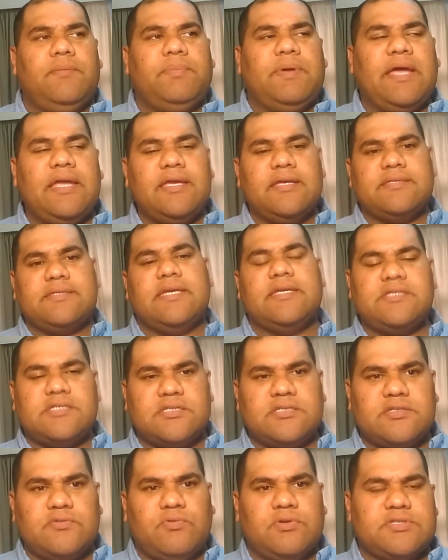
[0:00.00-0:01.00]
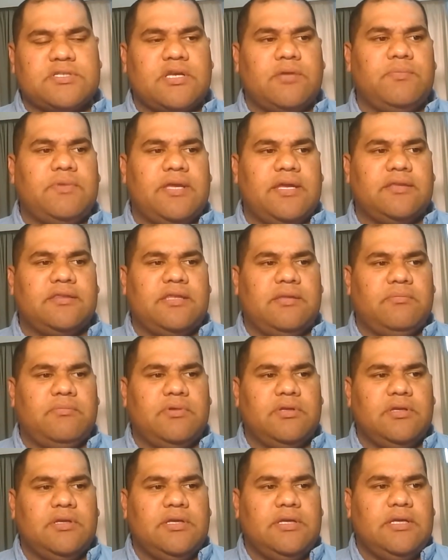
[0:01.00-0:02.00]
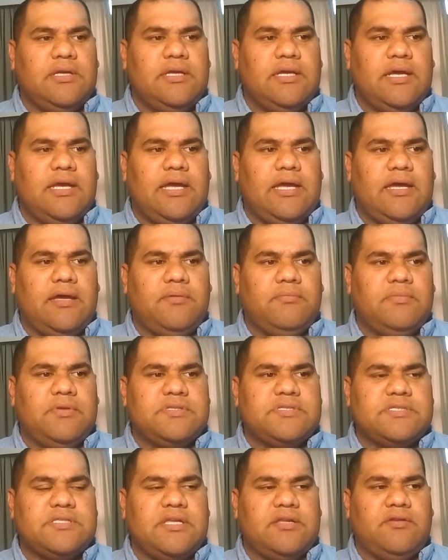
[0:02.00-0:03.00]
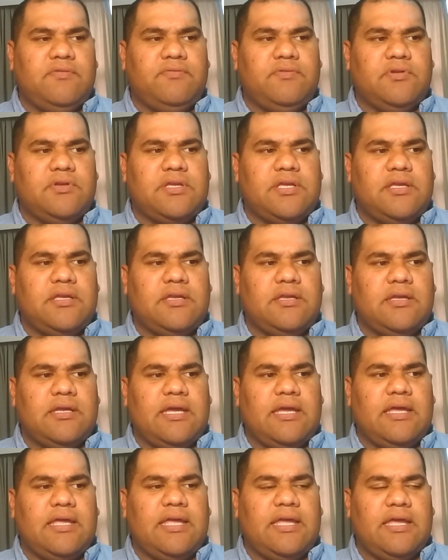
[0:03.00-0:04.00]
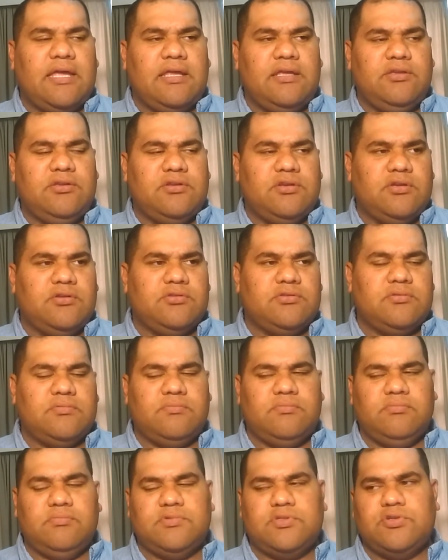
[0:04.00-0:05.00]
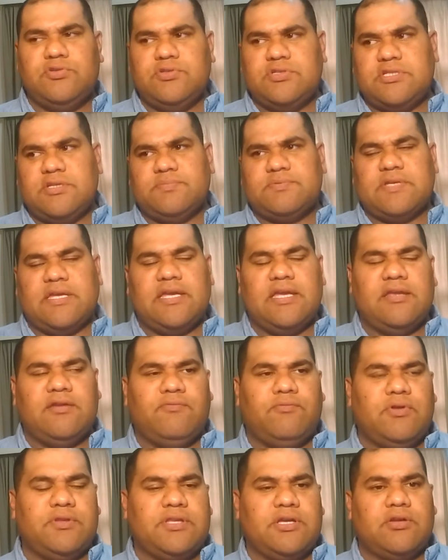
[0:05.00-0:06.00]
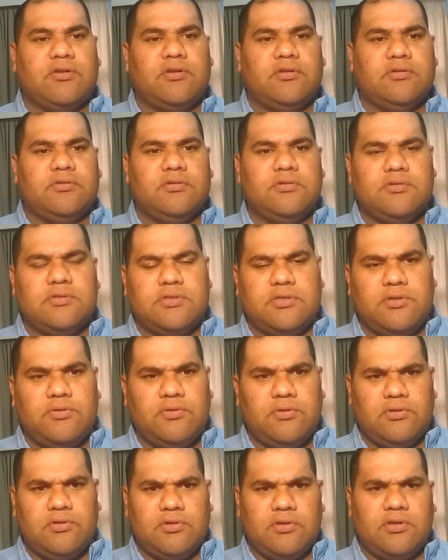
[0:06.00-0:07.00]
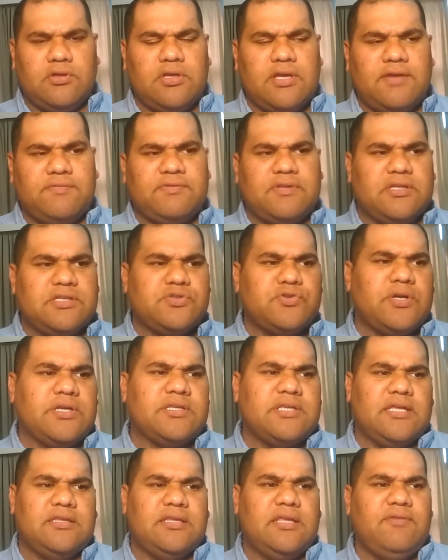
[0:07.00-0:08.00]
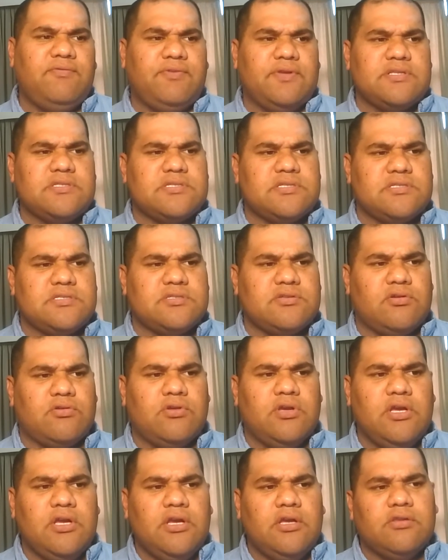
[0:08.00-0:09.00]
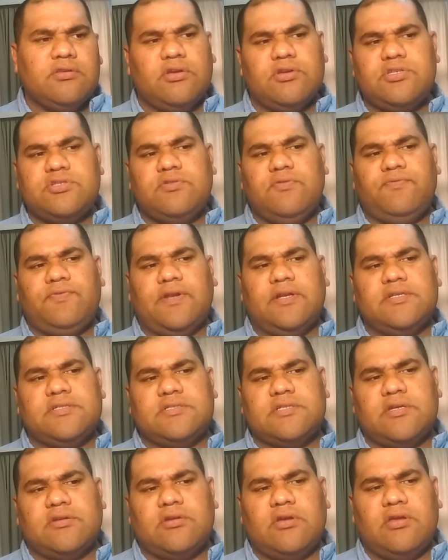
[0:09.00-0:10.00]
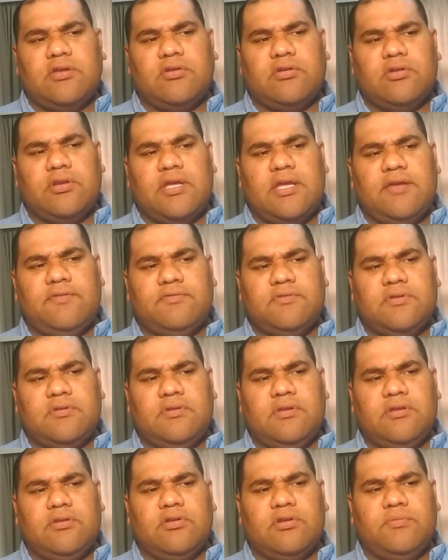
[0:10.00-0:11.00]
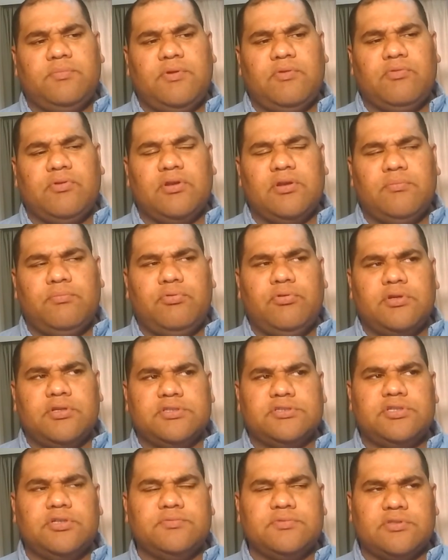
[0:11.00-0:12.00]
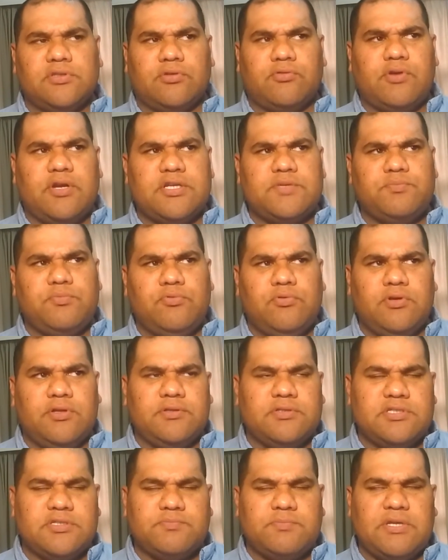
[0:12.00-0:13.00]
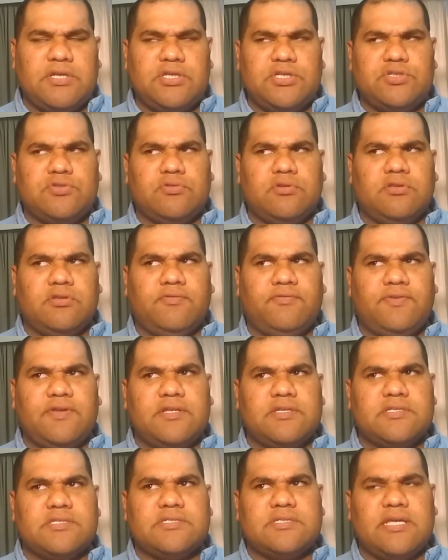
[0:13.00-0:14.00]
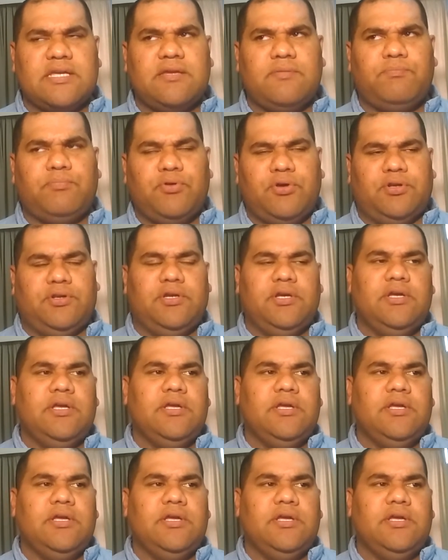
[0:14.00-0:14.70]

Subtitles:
paying attention to what's coming at them, instead of looking two steps ahead of what they're going to do. You have to attract that defense, and so those two fellows are going to be real important in terms of the crash ball and just making sure the defenders stay put